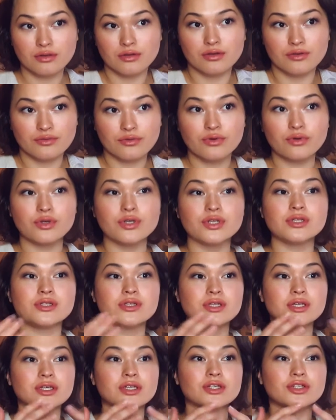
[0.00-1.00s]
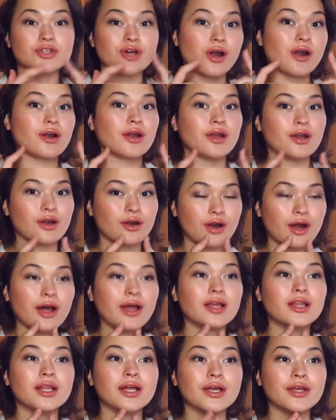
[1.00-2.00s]
of course, the darker
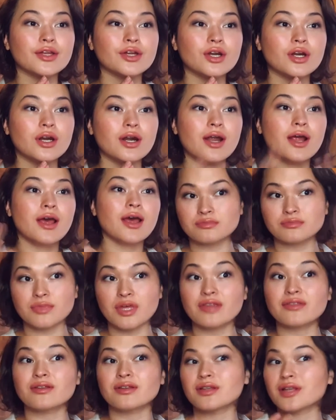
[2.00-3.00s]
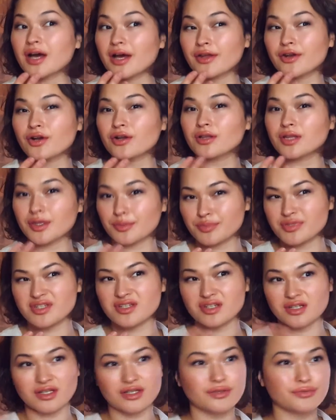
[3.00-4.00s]
eyeliner and the lighter
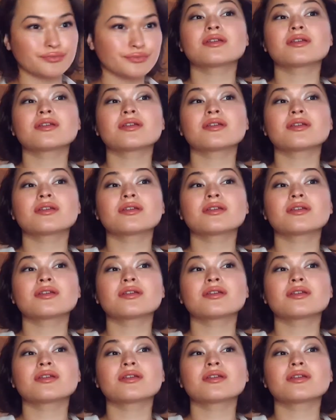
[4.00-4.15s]
lipstick.